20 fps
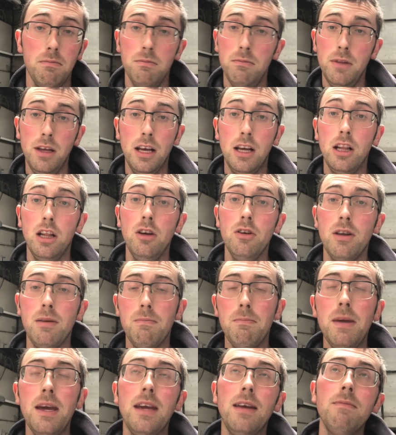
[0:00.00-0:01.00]

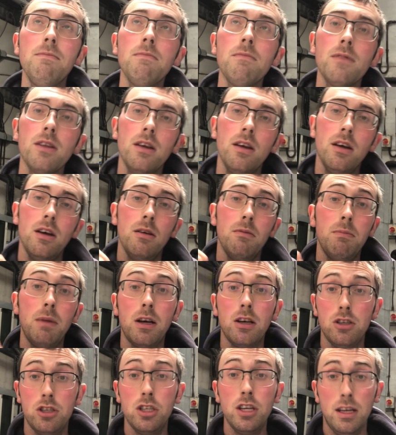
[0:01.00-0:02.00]
including me,
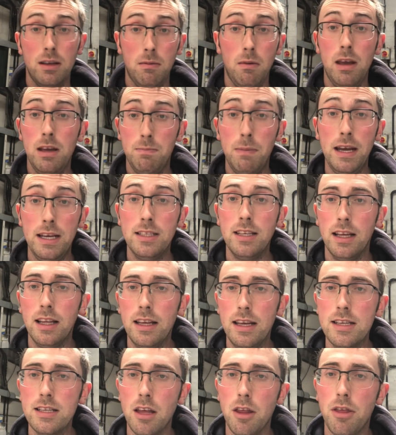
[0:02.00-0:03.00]
because it
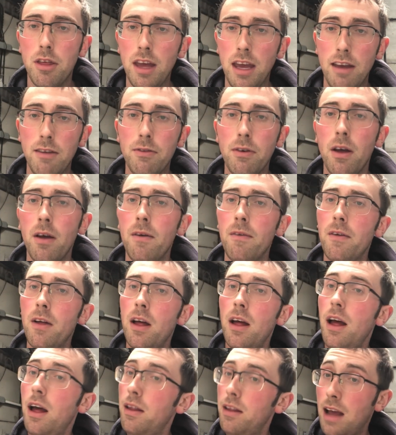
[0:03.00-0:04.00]
basically is a thief.
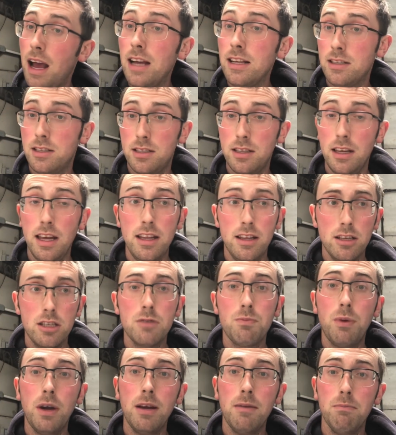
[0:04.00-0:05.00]
And as in the
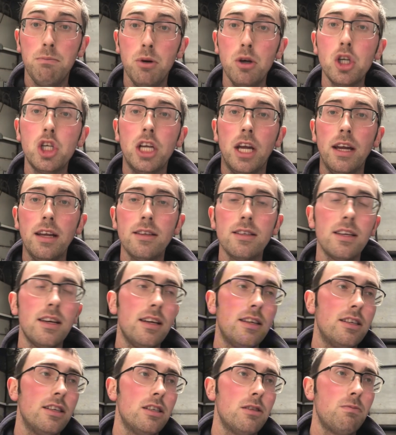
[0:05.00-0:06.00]
spring budget,
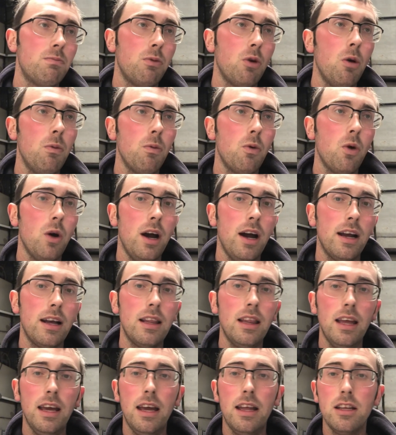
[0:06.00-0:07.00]
it has become quite
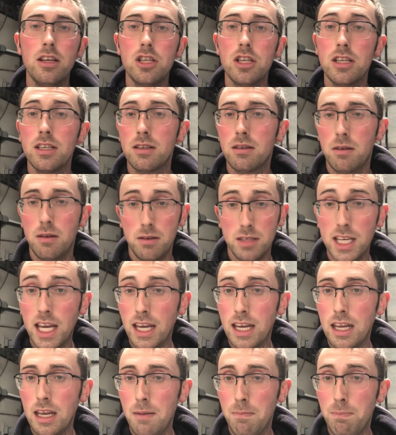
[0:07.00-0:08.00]
clear that she's
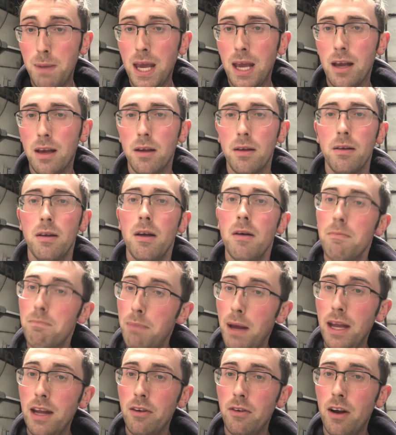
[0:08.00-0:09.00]
taking a big
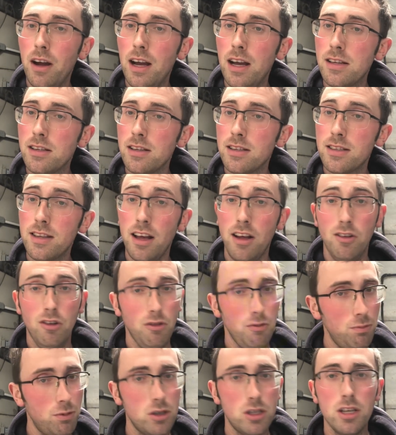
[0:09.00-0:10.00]
pay rise
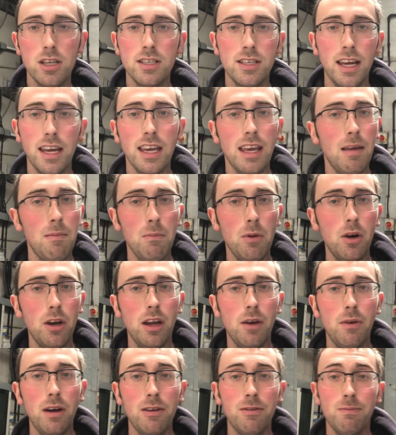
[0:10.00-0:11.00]
herself, but she's taking money
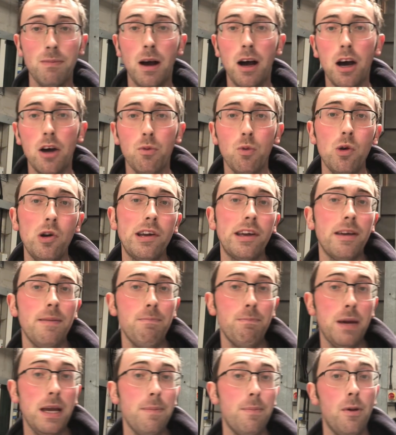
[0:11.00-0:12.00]
away from hard-working
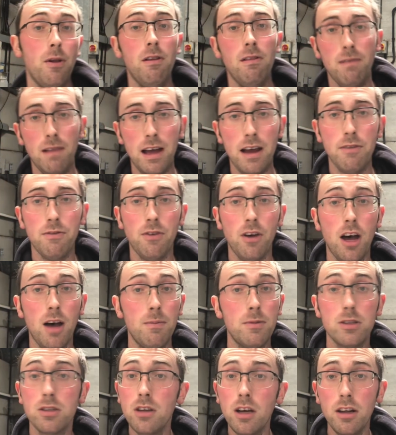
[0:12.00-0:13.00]
people like
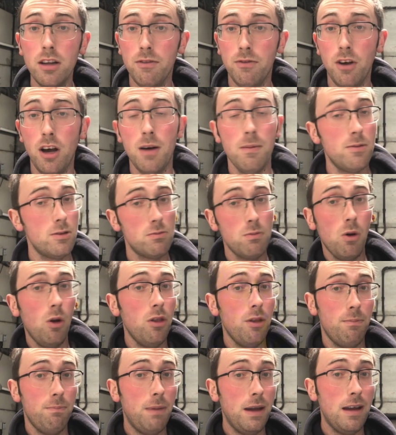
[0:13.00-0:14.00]
farmers. Not only farmers, but
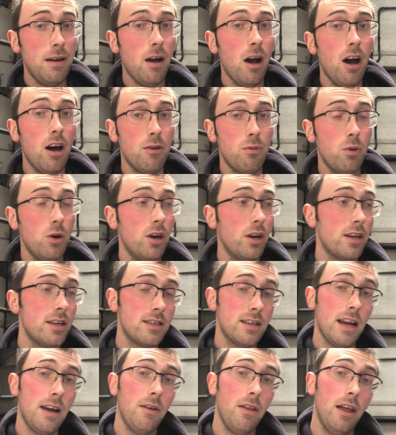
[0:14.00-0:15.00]
other hard workers
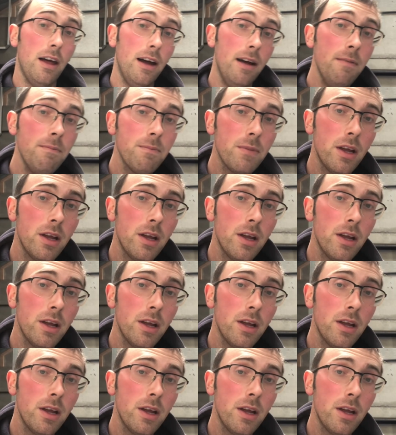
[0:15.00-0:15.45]
out there,